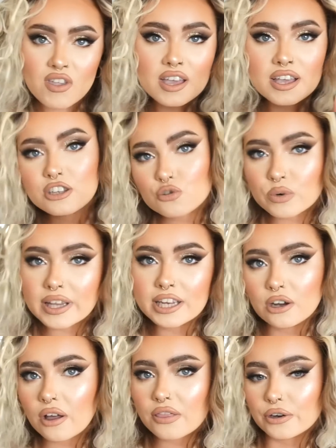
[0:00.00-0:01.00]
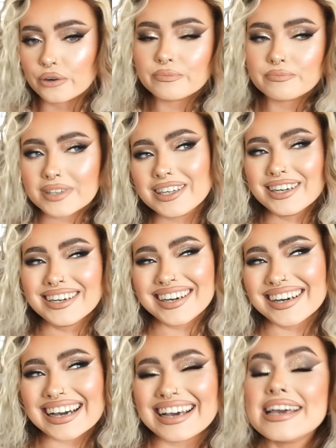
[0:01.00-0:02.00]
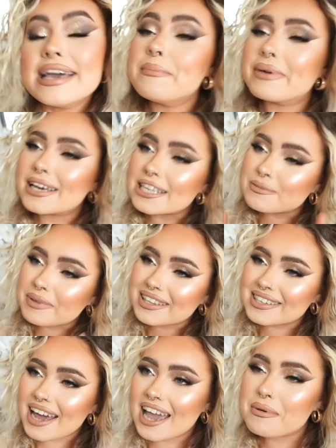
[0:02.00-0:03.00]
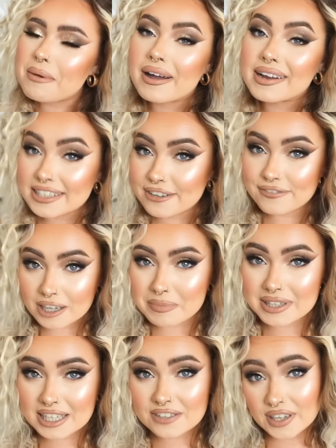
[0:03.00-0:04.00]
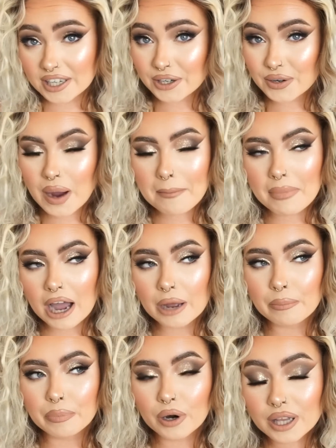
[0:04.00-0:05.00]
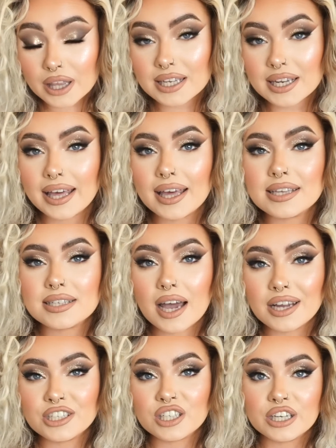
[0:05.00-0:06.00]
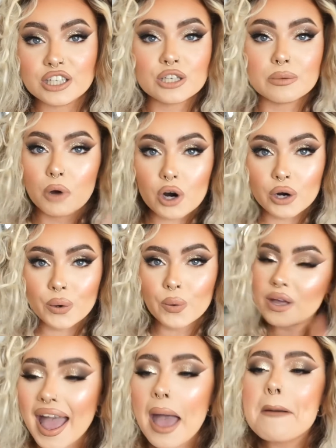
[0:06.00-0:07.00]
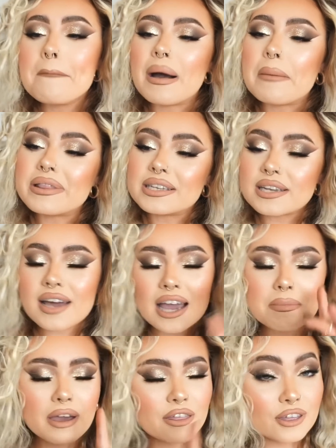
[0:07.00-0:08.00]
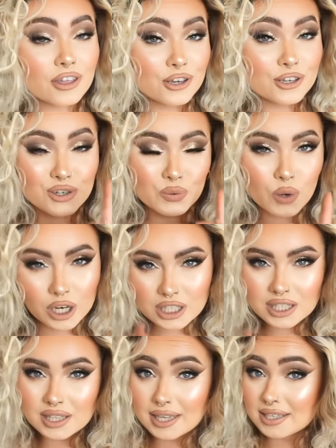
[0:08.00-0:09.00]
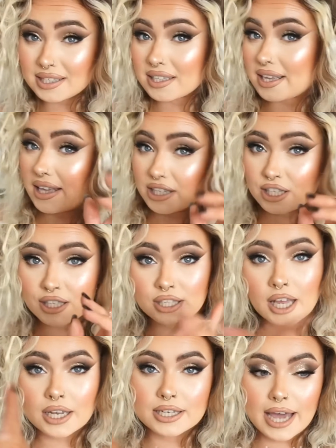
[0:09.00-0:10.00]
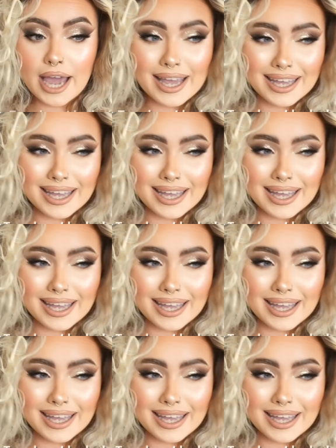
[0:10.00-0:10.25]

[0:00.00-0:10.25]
It's really not though. Because by the time I'm actually filming this video, my birthday is actually tomorrow. But by the time I think you're watching this, it's Sunday.